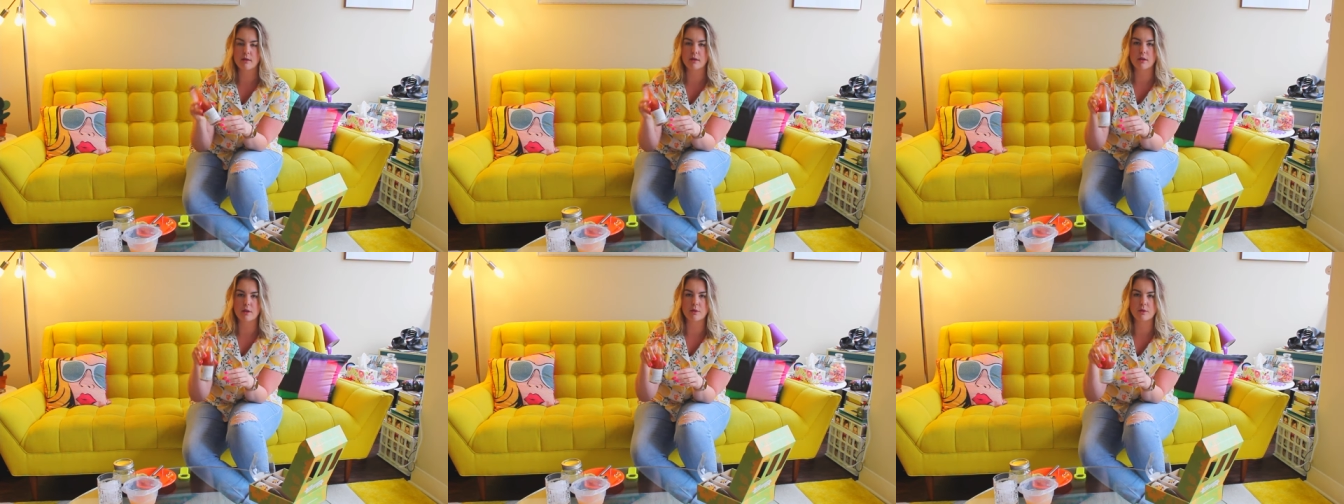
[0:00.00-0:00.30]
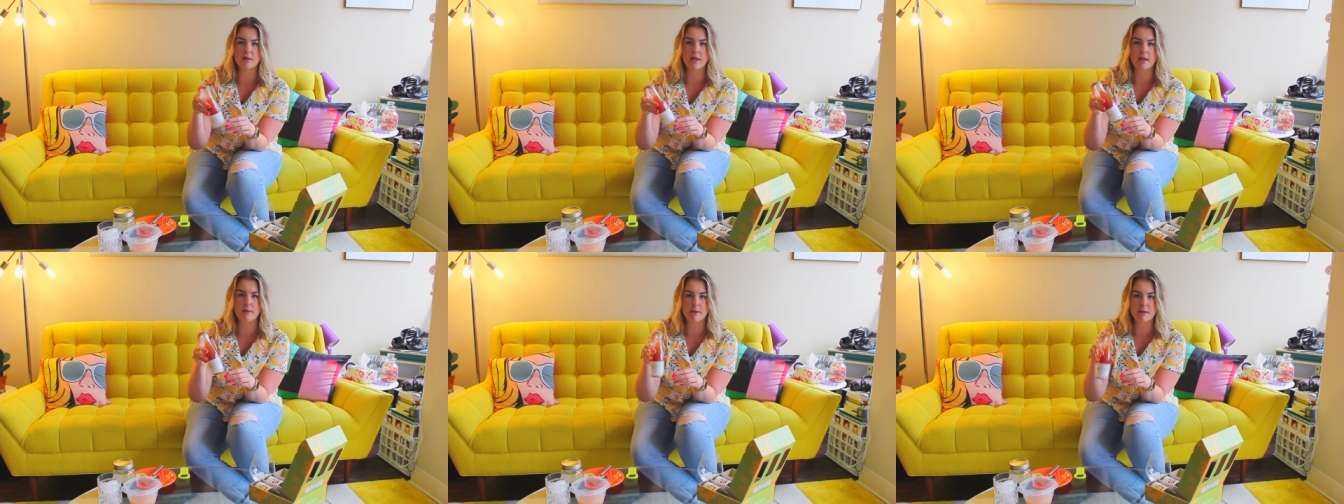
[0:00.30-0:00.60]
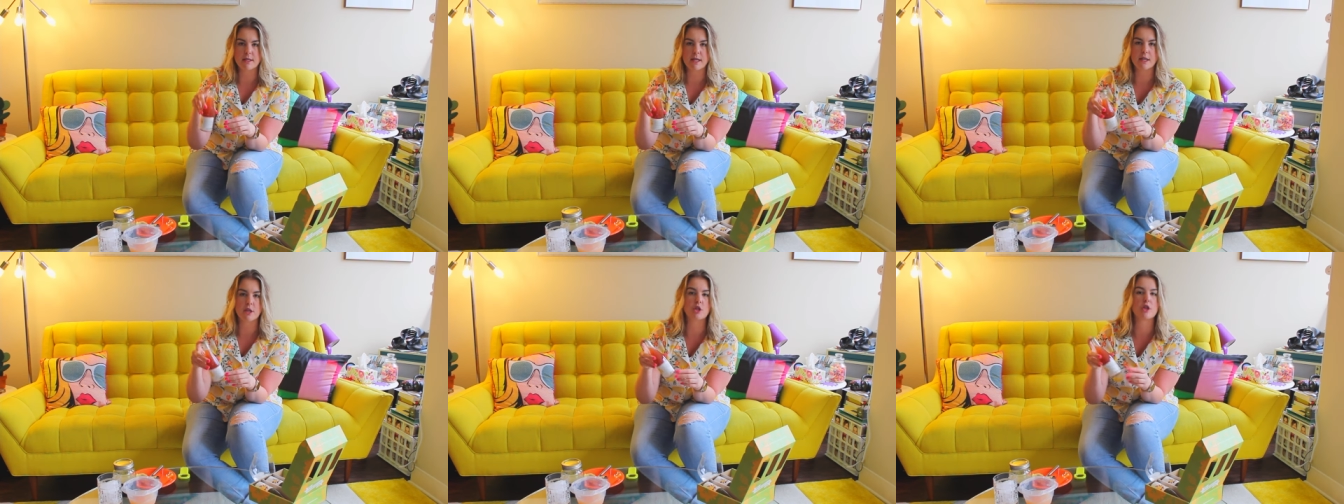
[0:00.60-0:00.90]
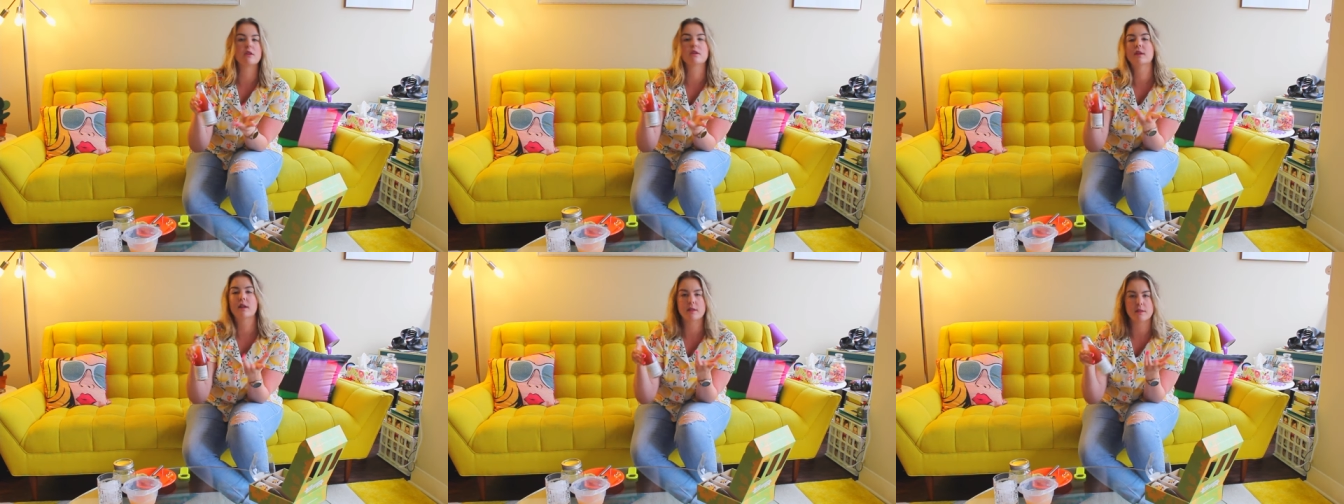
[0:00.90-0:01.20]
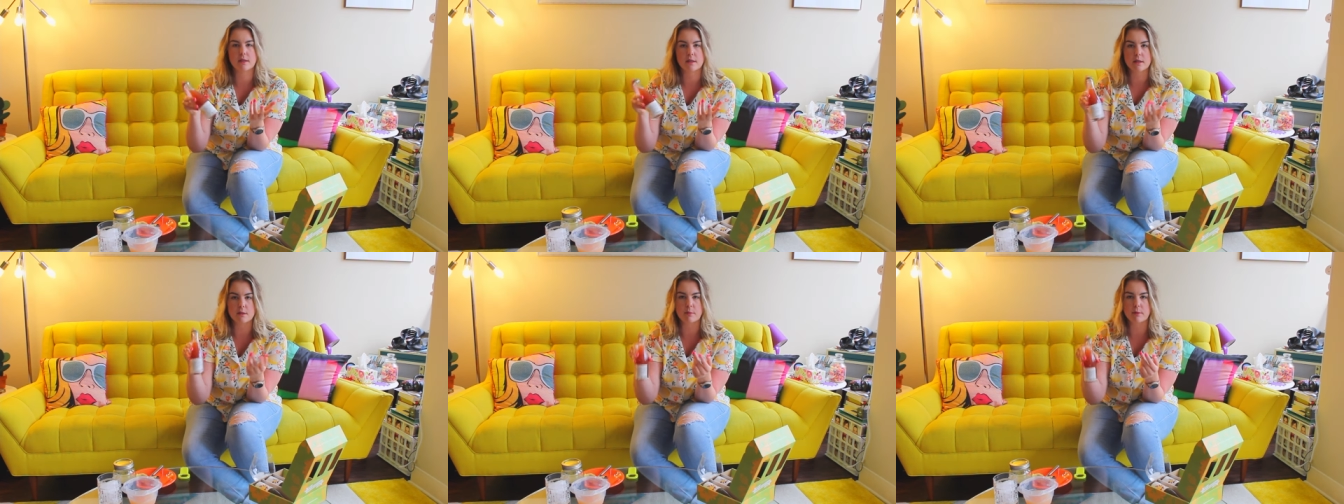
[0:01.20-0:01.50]
you know, sedimentation,
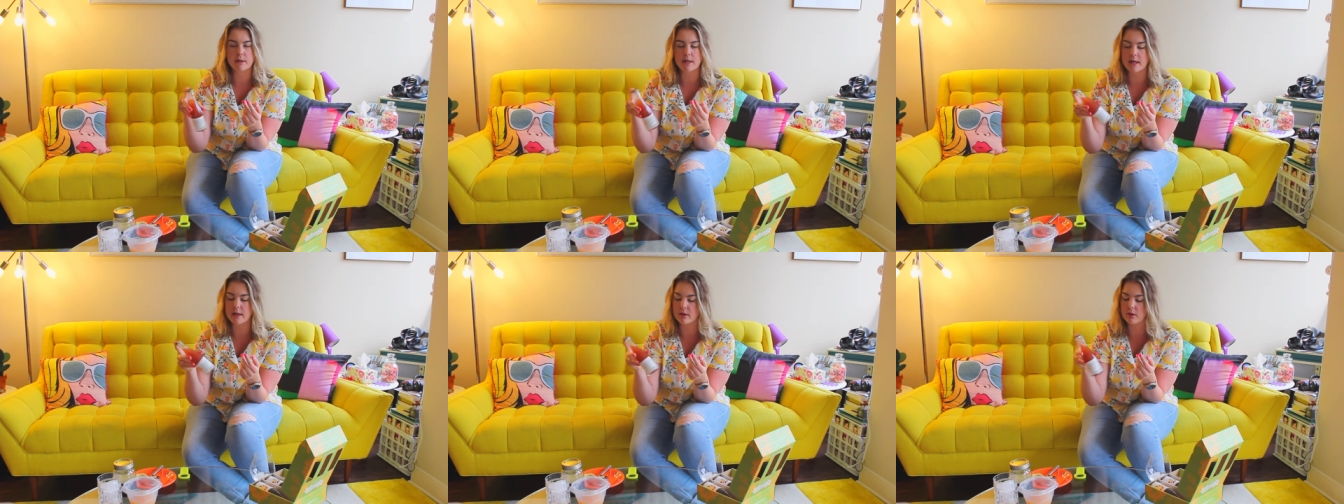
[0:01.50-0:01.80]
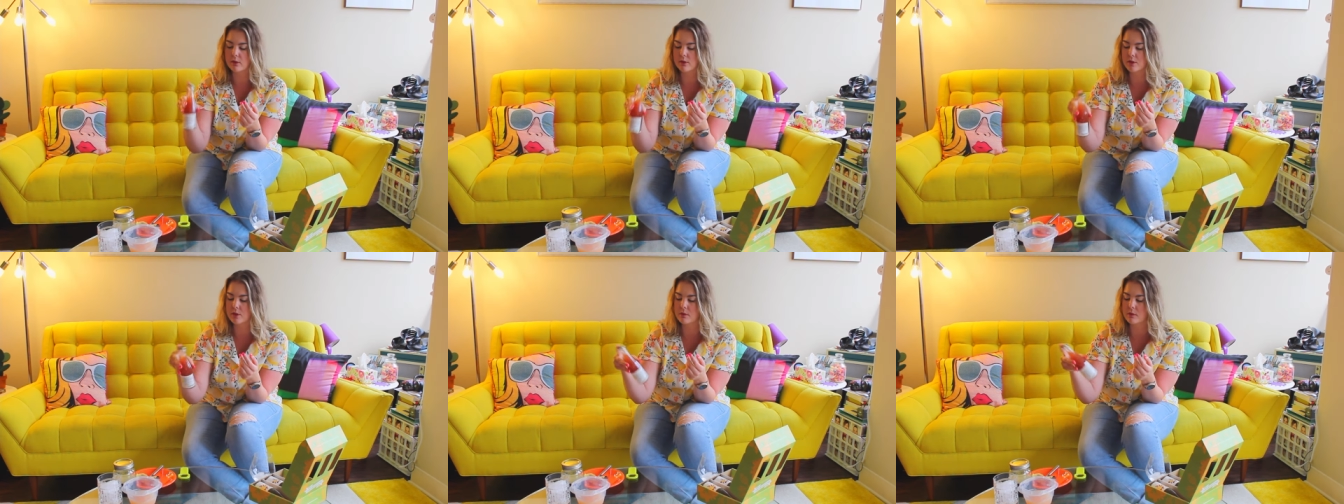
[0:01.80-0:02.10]
because it is botanicals,